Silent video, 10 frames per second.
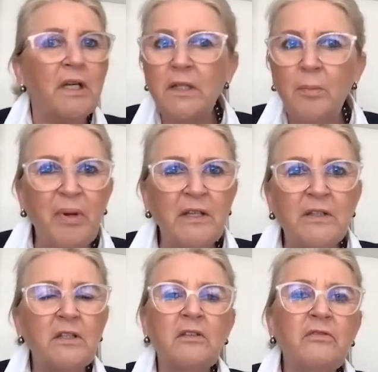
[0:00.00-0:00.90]

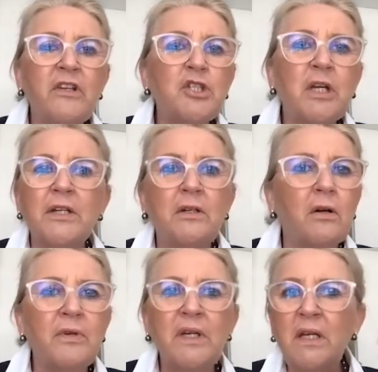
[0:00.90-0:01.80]
independent in which
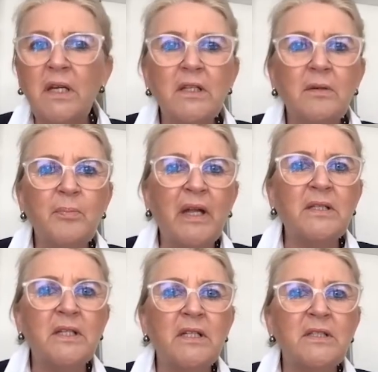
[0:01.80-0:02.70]
category,
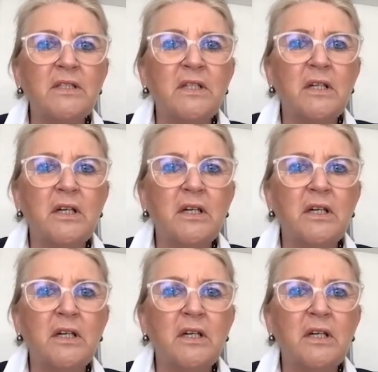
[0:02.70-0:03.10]
independent